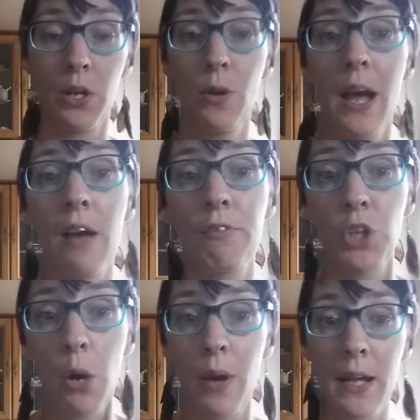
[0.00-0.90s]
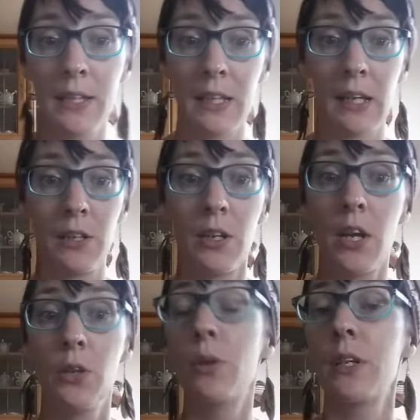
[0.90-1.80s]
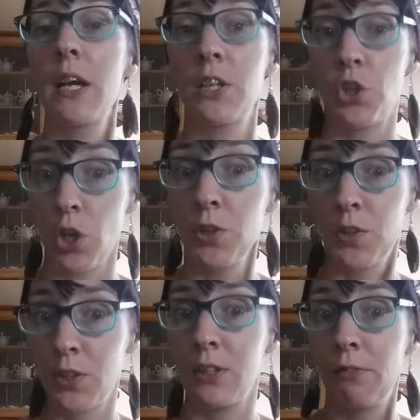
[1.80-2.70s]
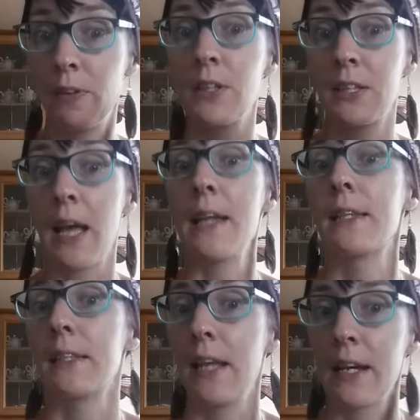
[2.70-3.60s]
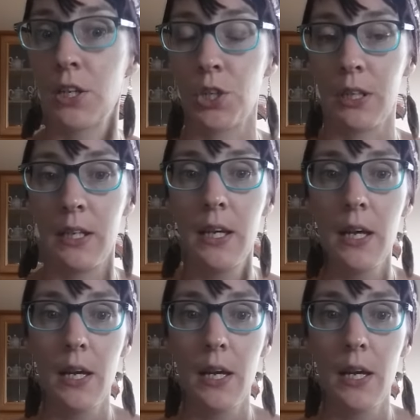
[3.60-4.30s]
You have shower heads that can, you can adjust different stands in, actually.